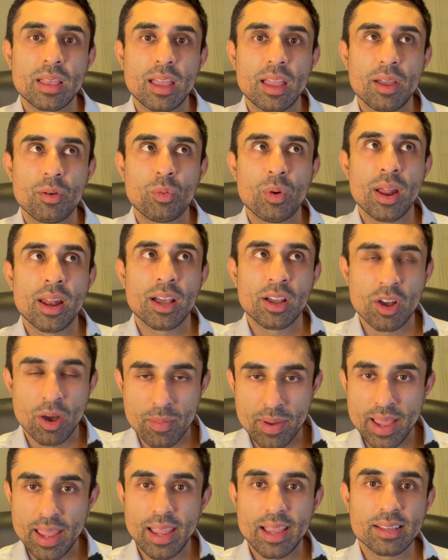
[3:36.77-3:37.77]
when I got
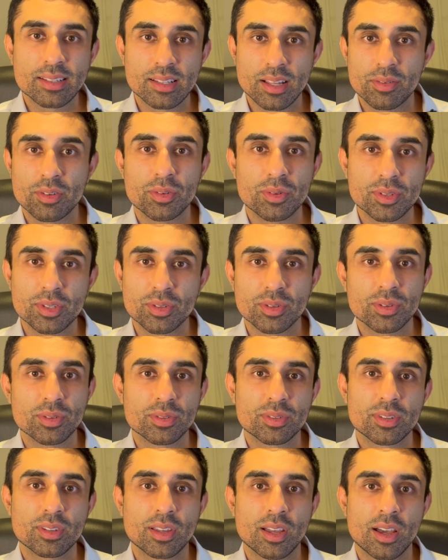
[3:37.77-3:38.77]
my AS level
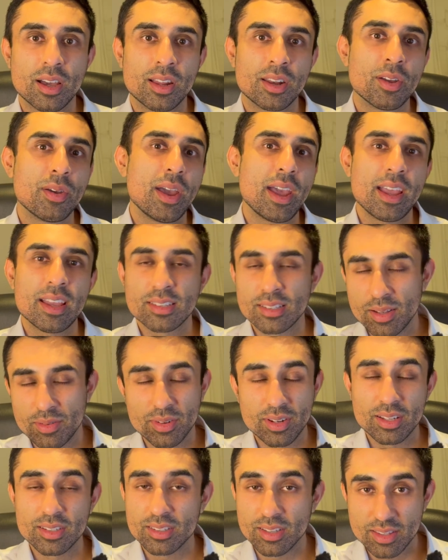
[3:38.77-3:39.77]
results. I know AS
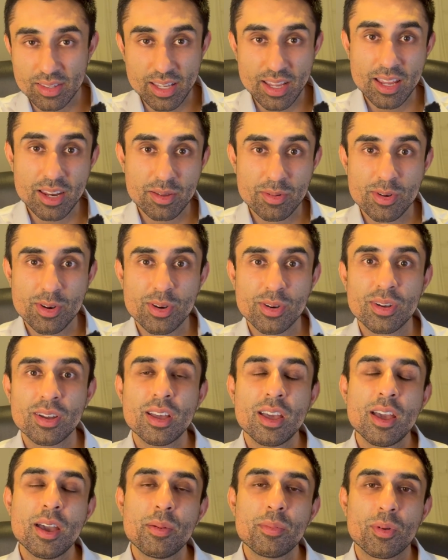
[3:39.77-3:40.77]
level isn't a thing anymore,
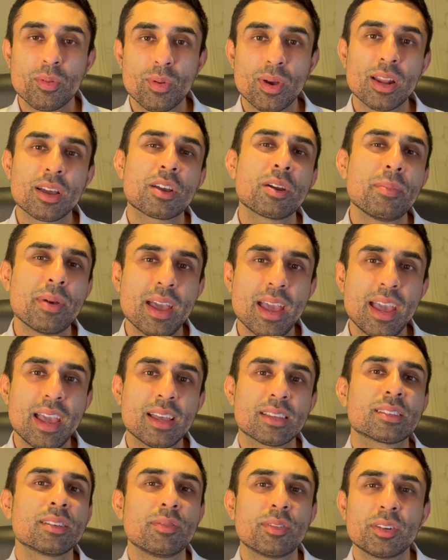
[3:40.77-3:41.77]
but when I got my
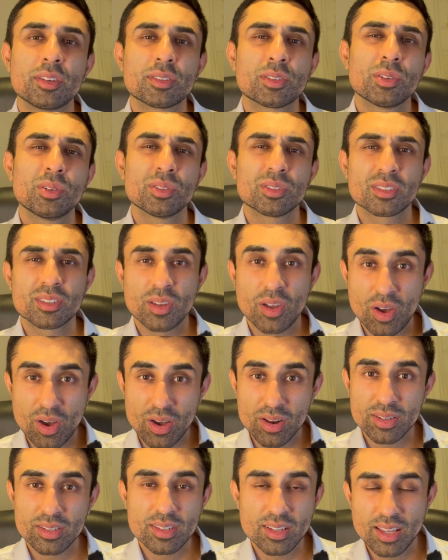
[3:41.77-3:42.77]
AS level results,
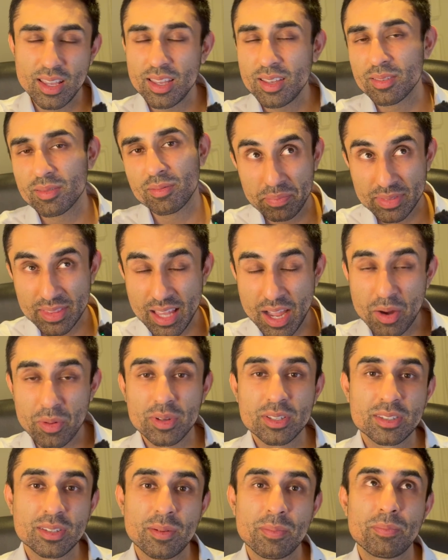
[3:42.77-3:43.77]
honestly, that
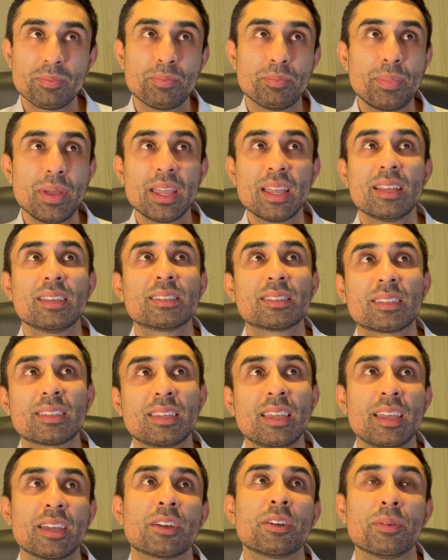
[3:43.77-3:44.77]
was the biggest
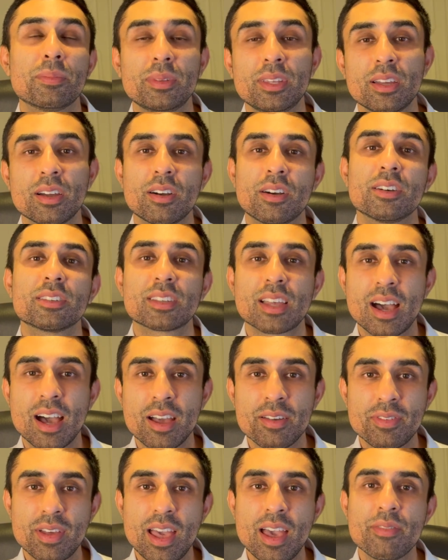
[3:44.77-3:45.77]
kick up the arse
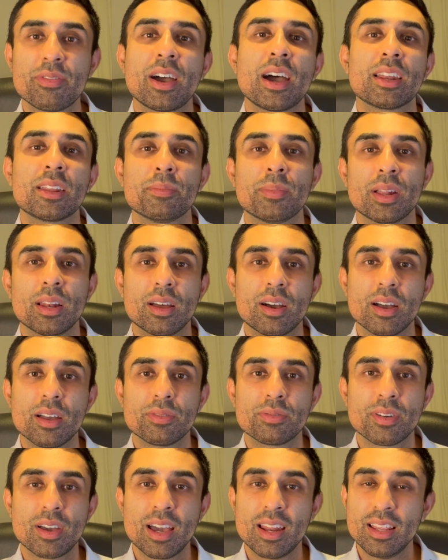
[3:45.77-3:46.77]
I've ever had in my
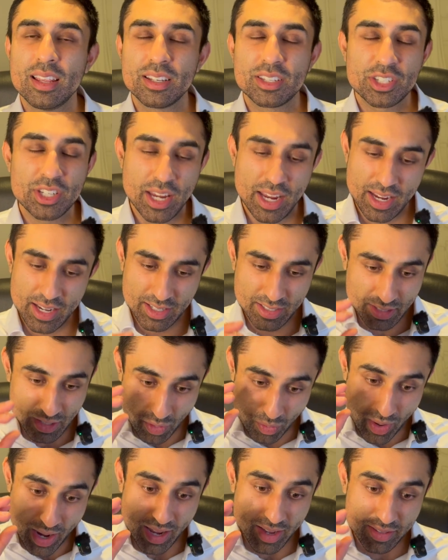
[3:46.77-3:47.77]
life, and it changed the
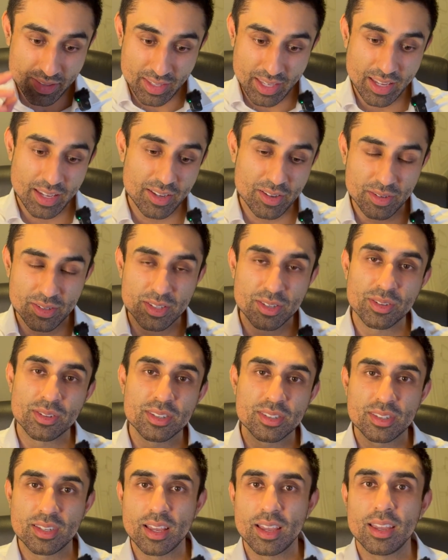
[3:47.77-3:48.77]
way I think until
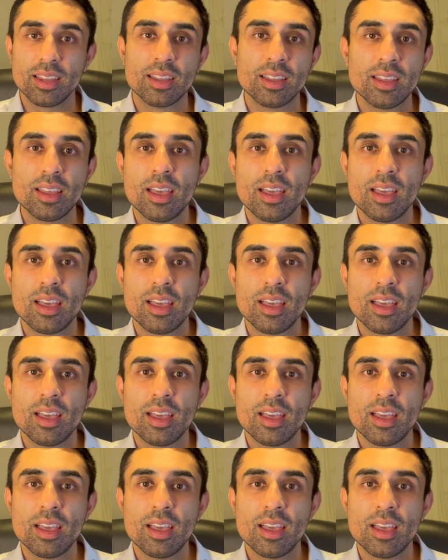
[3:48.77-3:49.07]
this day.